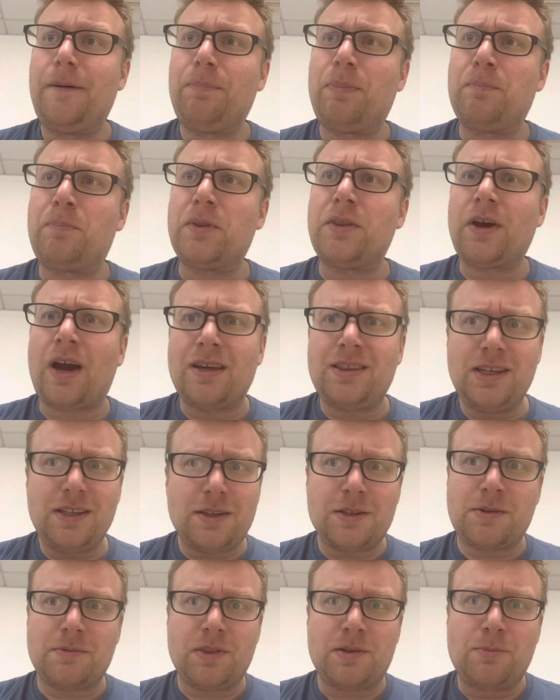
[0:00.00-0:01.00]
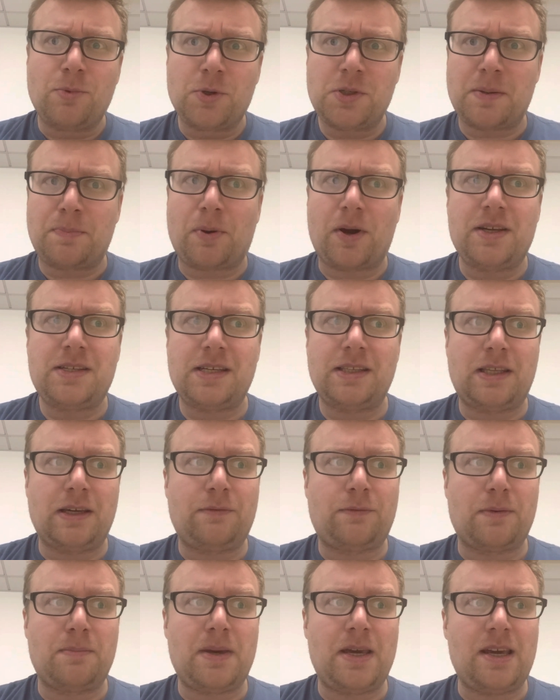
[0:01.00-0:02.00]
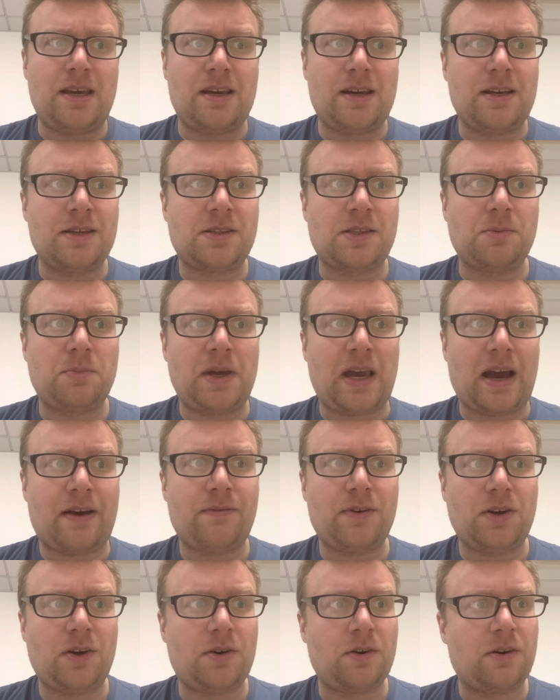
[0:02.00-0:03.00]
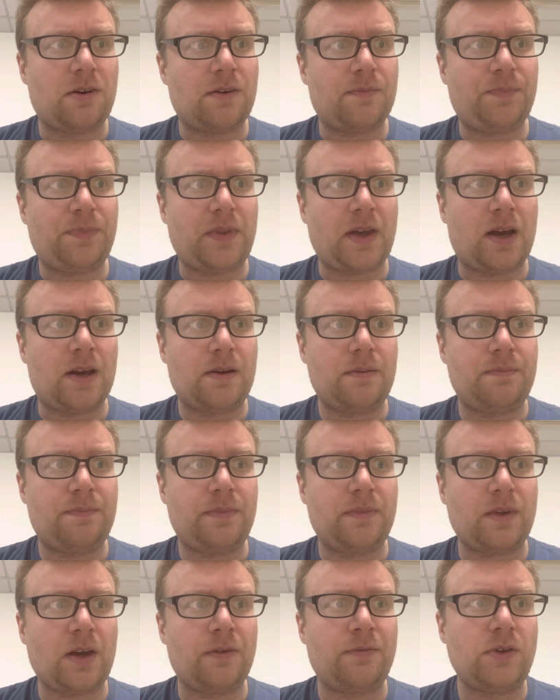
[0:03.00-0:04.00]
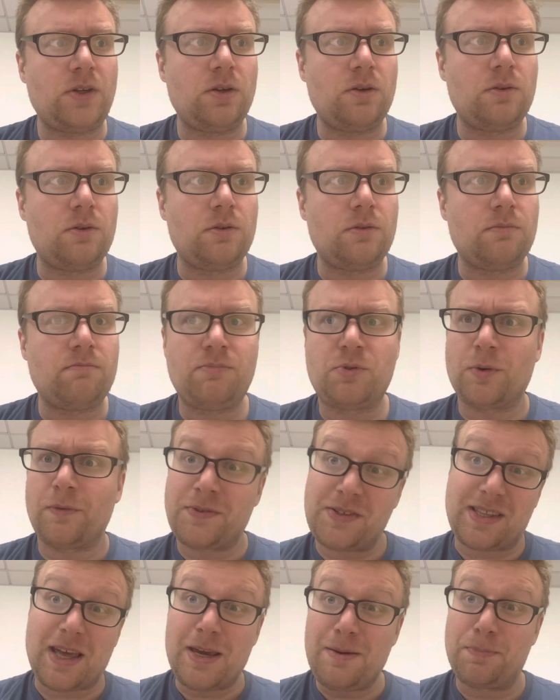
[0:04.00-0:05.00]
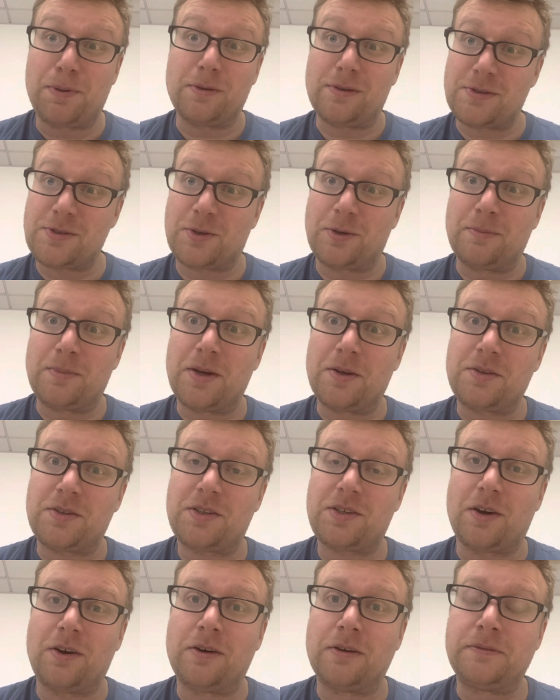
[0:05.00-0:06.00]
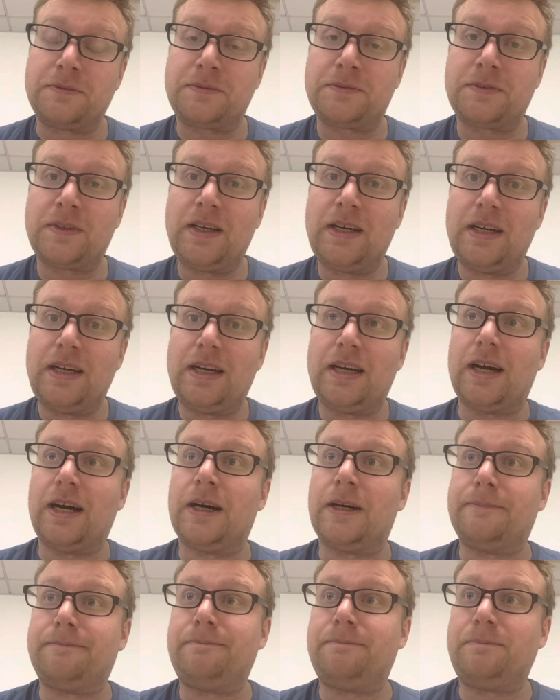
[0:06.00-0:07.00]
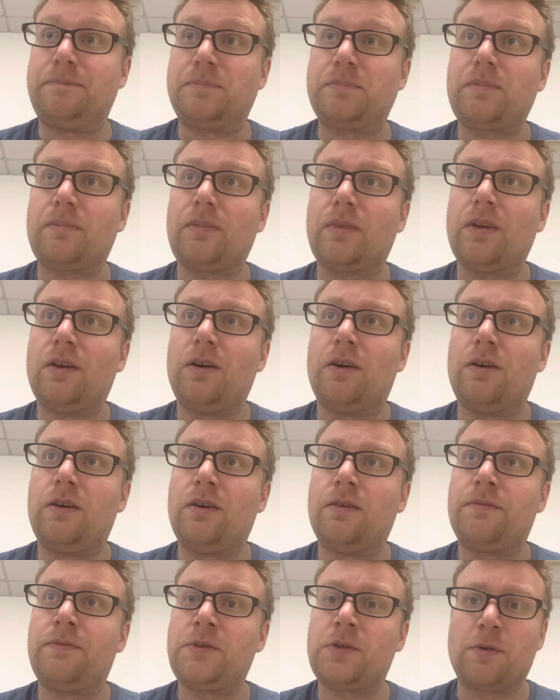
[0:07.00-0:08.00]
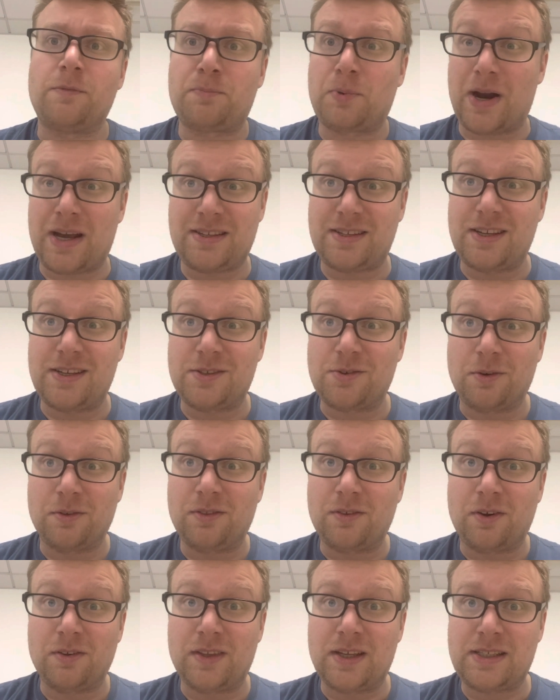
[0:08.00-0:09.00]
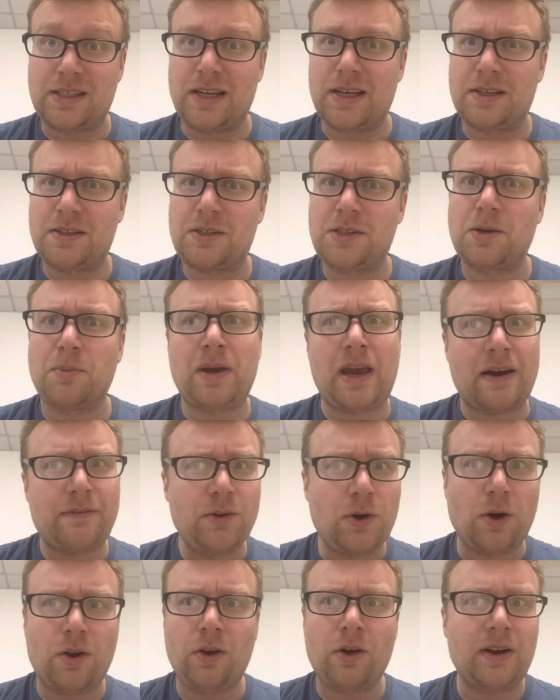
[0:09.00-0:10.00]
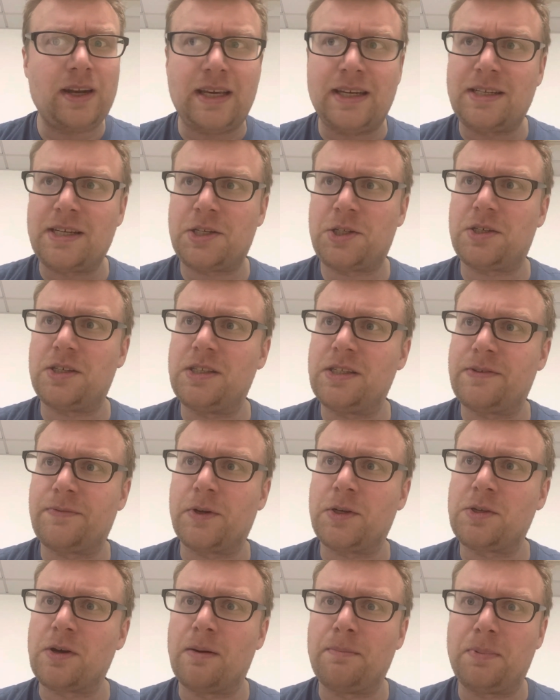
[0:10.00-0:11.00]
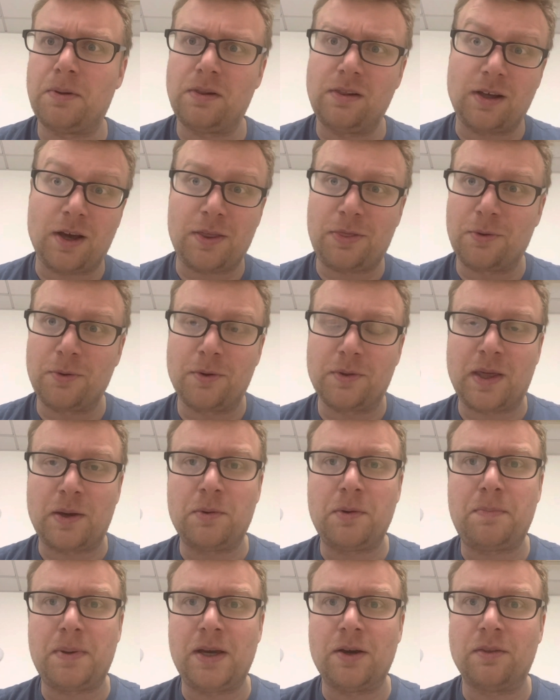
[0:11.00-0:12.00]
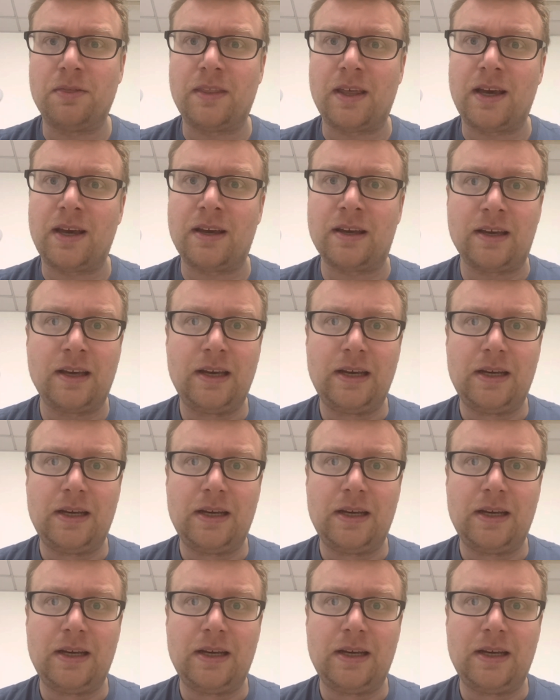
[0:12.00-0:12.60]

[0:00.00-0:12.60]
But the, I think the, the, more surprising thing for me is that we haven't got um, a few sort of staples almost of um, of sort of presses on, on this list. So we haven't got Lolli Editions, for example. I thought they would be on there